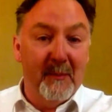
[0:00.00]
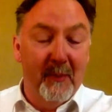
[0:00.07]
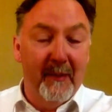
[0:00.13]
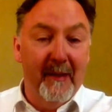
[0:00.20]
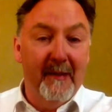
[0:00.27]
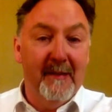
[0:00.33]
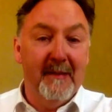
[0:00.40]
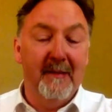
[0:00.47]

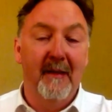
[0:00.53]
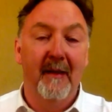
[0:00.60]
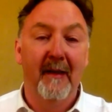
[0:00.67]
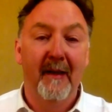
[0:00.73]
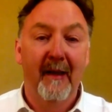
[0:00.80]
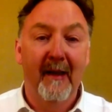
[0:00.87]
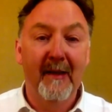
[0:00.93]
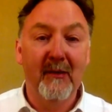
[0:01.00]
place.
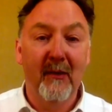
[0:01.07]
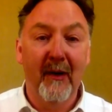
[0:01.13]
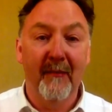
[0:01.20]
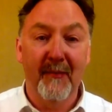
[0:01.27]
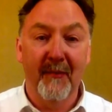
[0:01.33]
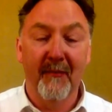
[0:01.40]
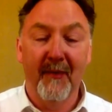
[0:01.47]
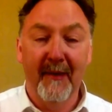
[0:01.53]
He's going to
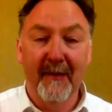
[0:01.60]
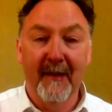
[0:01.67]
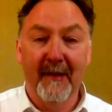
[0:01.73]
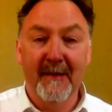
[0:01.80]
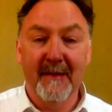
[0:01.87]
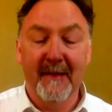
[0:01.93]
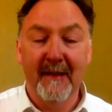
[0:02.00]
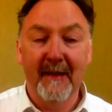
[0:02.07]
have to fight
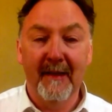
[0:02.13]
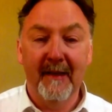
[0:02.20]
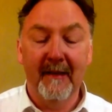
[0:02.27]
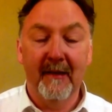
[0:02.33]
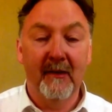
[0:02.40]
that seat again,